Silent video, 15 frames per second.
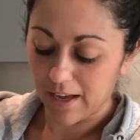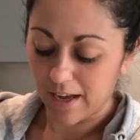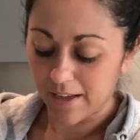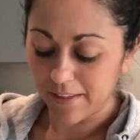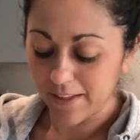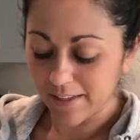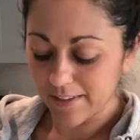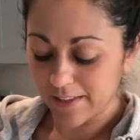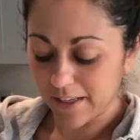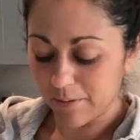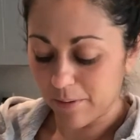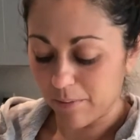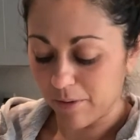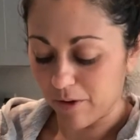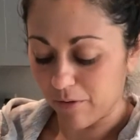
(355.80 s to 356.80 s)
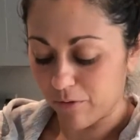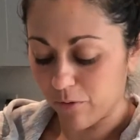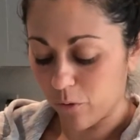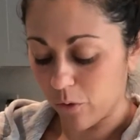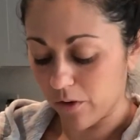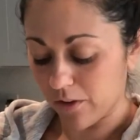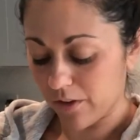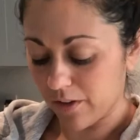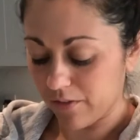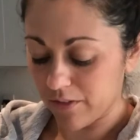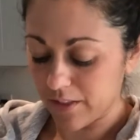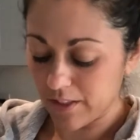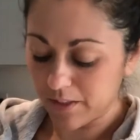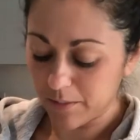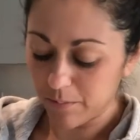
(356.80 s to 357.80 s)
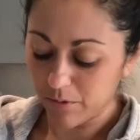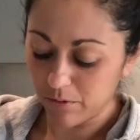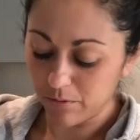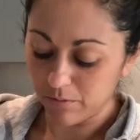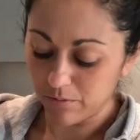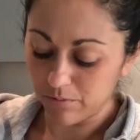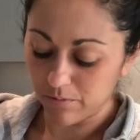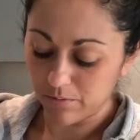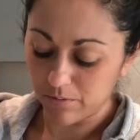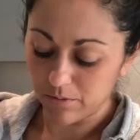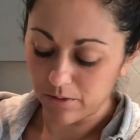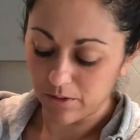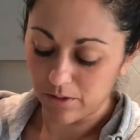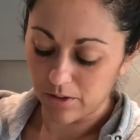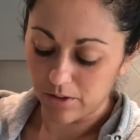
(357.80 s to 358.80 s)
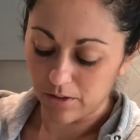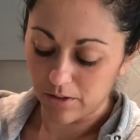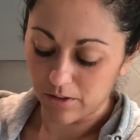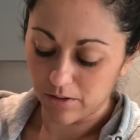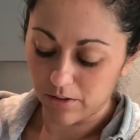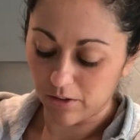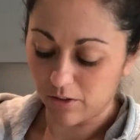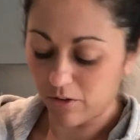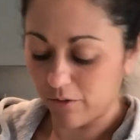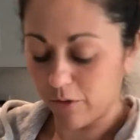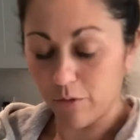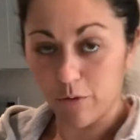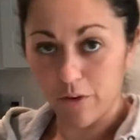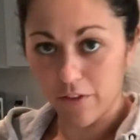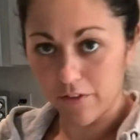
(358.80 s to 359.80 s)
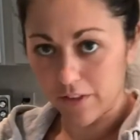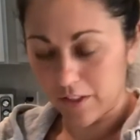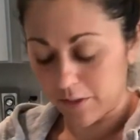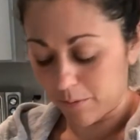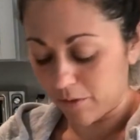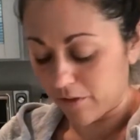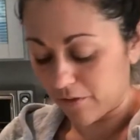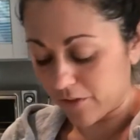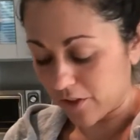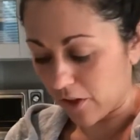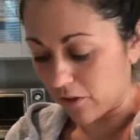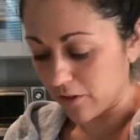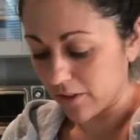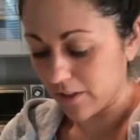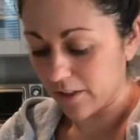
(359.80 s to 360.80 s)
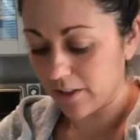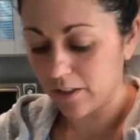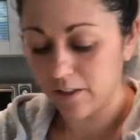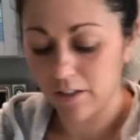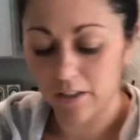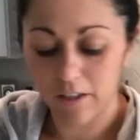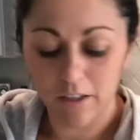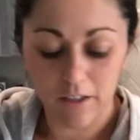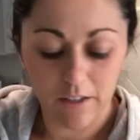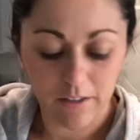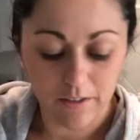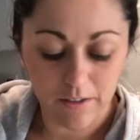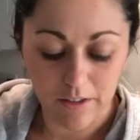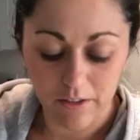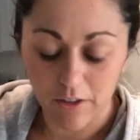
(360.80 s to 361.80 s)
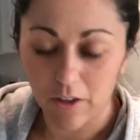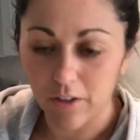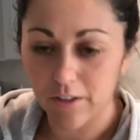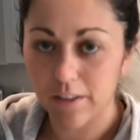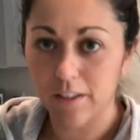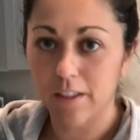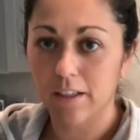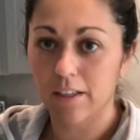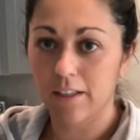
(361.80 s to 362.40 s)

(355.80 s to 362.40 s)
I think it's like maybe 1/4 of a teaspoon, a little over 1/4 of a teaspoon of salt, sea salt.